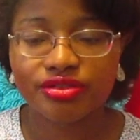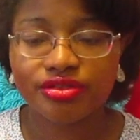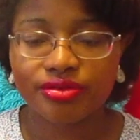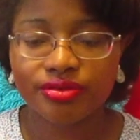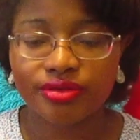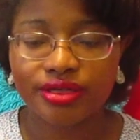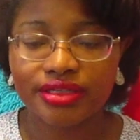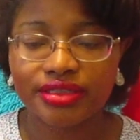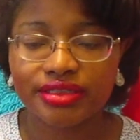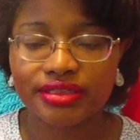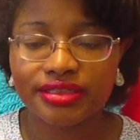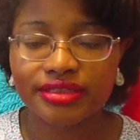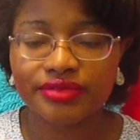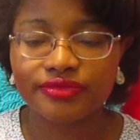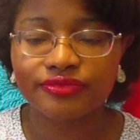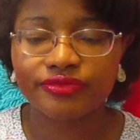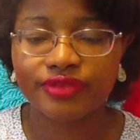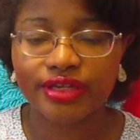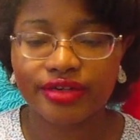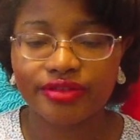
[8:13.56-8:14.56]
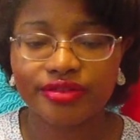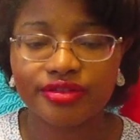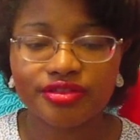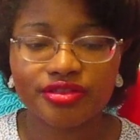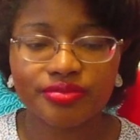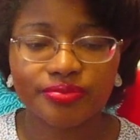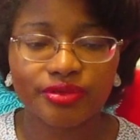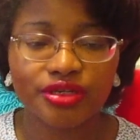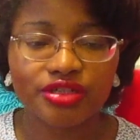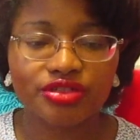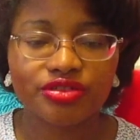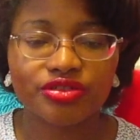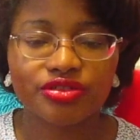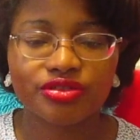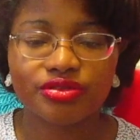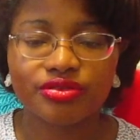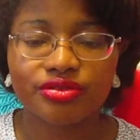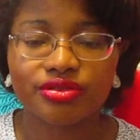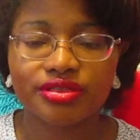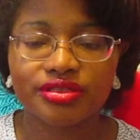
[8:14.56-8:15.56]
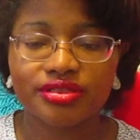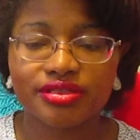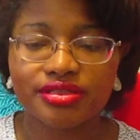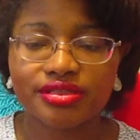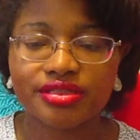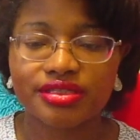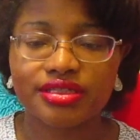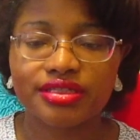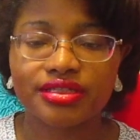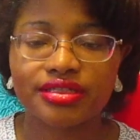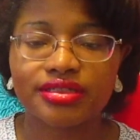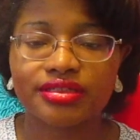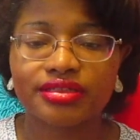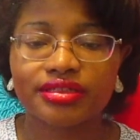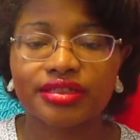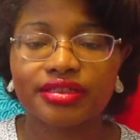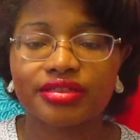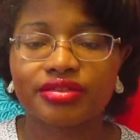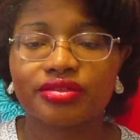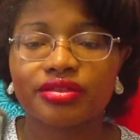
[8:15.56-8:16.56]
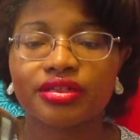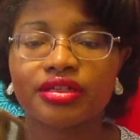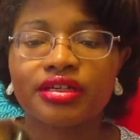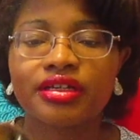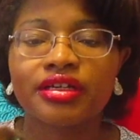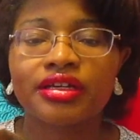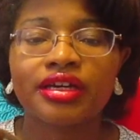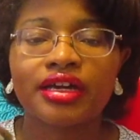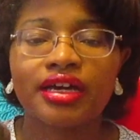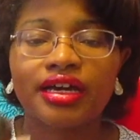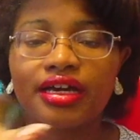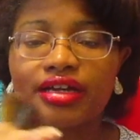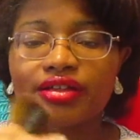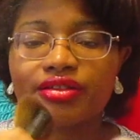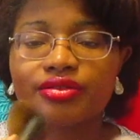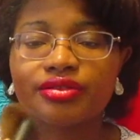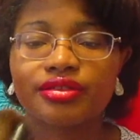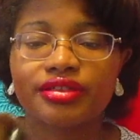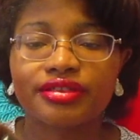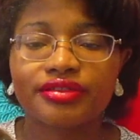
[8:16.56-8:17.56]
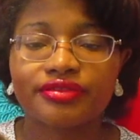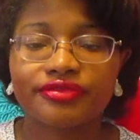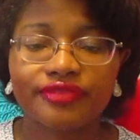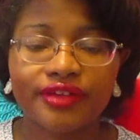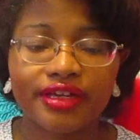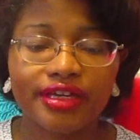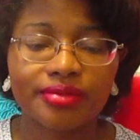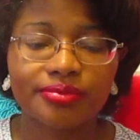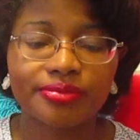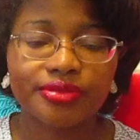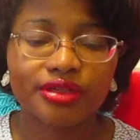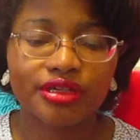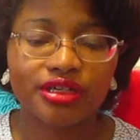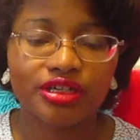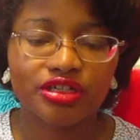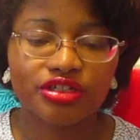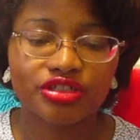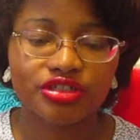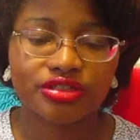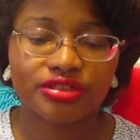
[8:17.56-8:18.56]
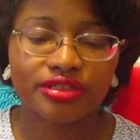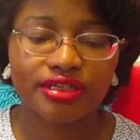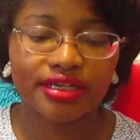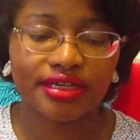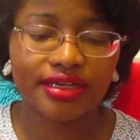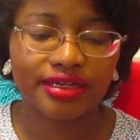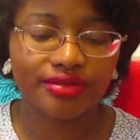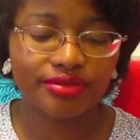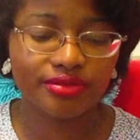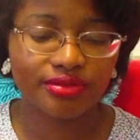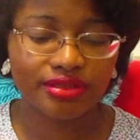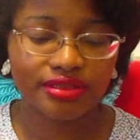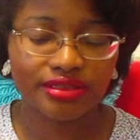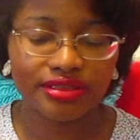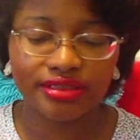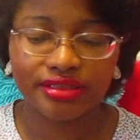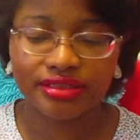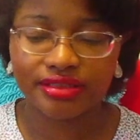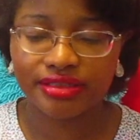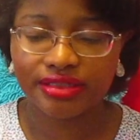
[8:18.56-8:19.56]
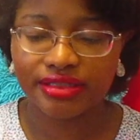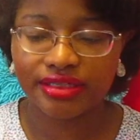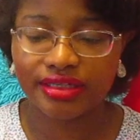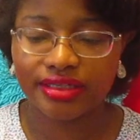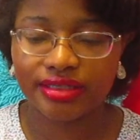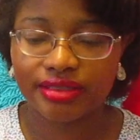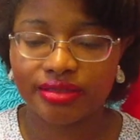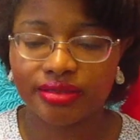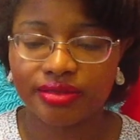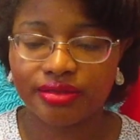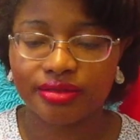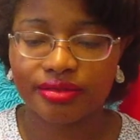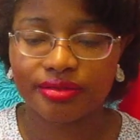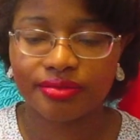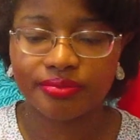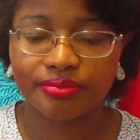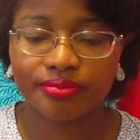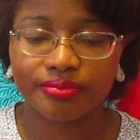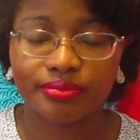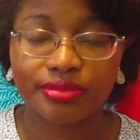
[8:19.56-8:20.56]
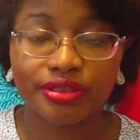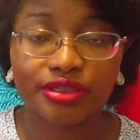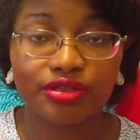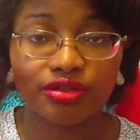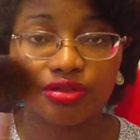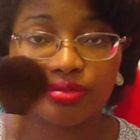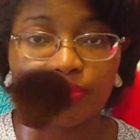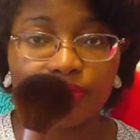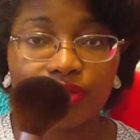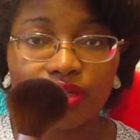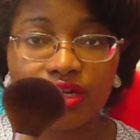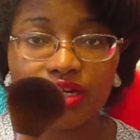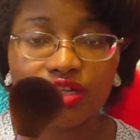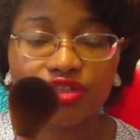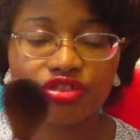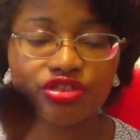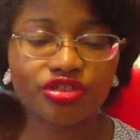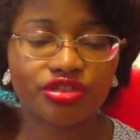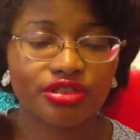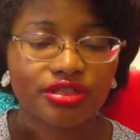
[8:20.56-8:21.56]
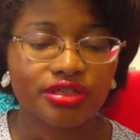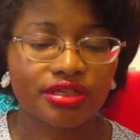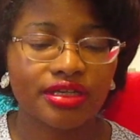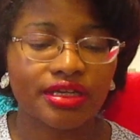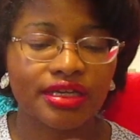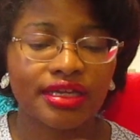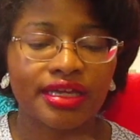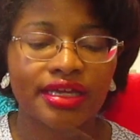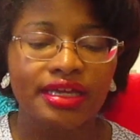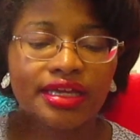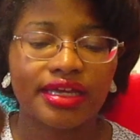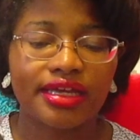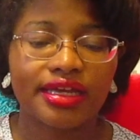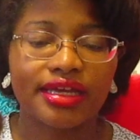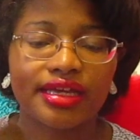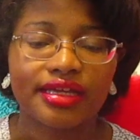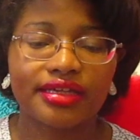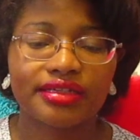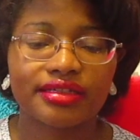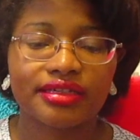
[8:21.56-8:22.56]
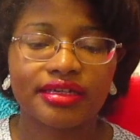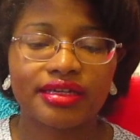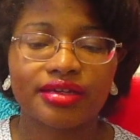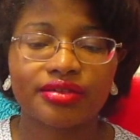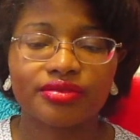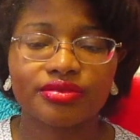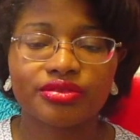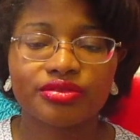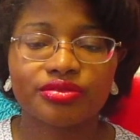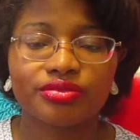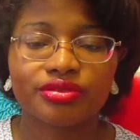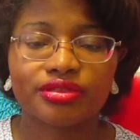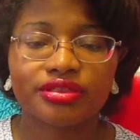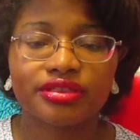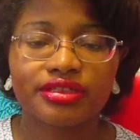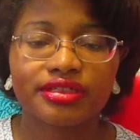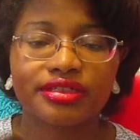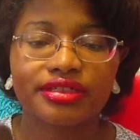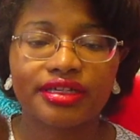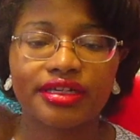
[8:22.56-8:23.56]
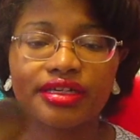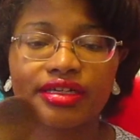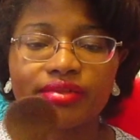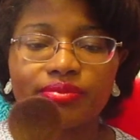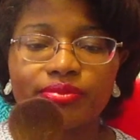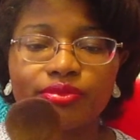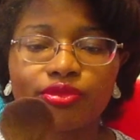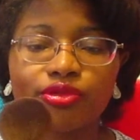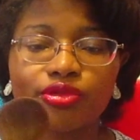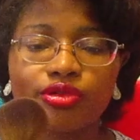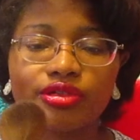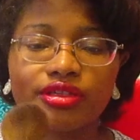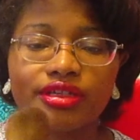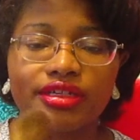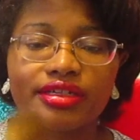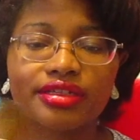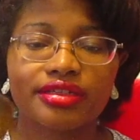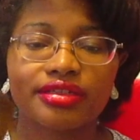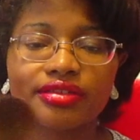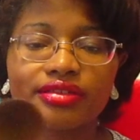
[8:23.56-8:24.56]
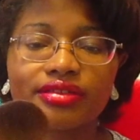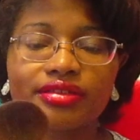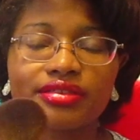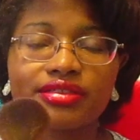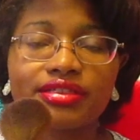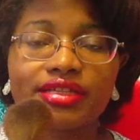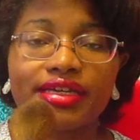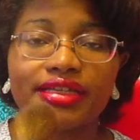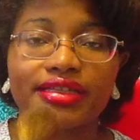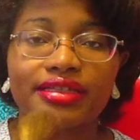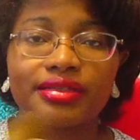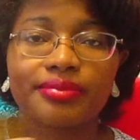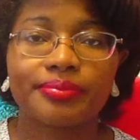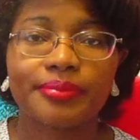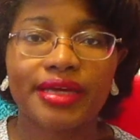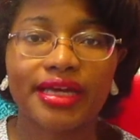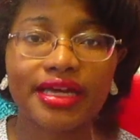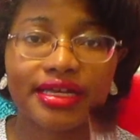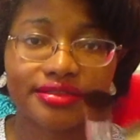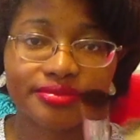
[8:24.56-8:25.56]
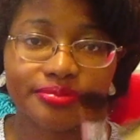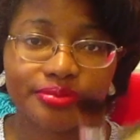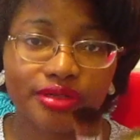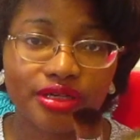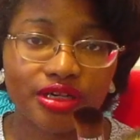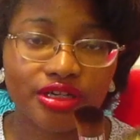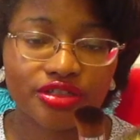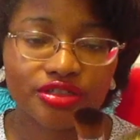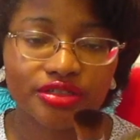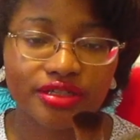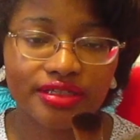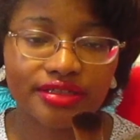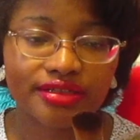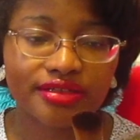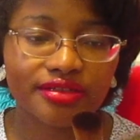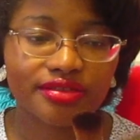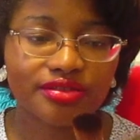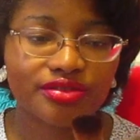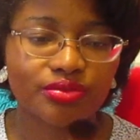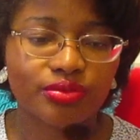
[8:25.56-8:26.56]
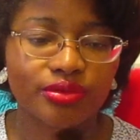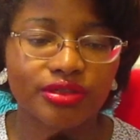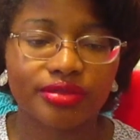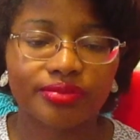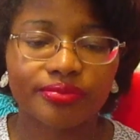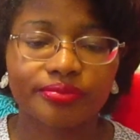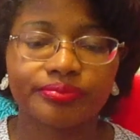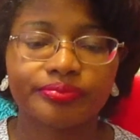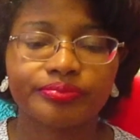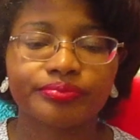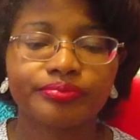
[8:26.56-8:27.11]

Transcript: So I clean various brushes so you can see like how you clean a fan brush, how you clean a bigger brush, and how do you clean a more like tightly packed brush like this one,